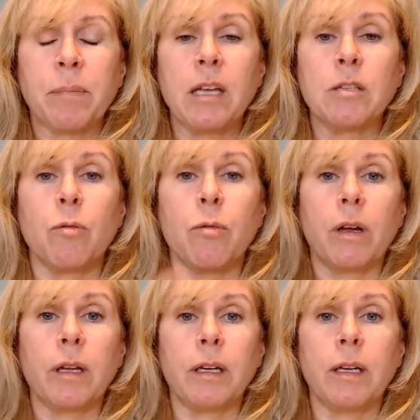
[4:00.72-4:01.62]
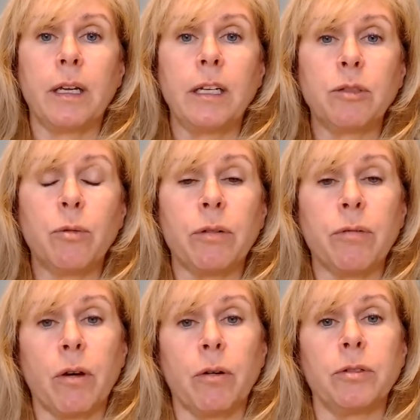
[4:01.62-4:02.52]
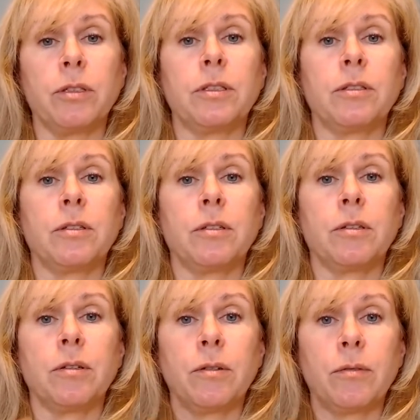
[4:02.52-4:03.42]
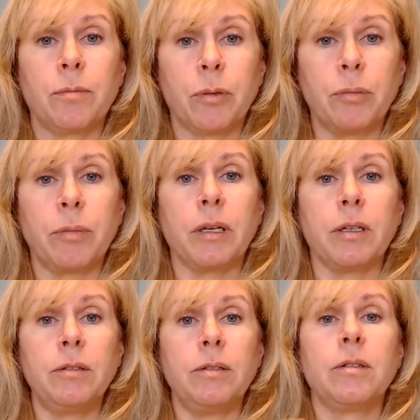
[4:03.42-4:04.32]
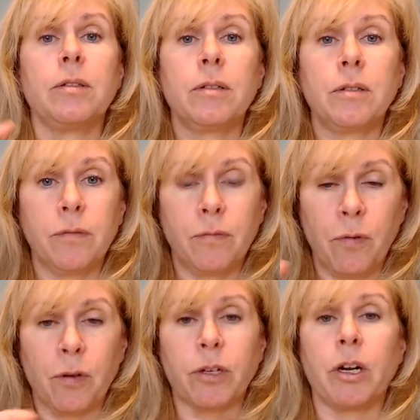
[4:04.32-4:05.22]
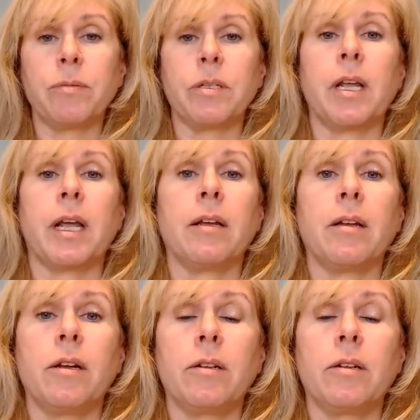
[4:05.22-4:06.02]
is each one of those per meal 4 times a day.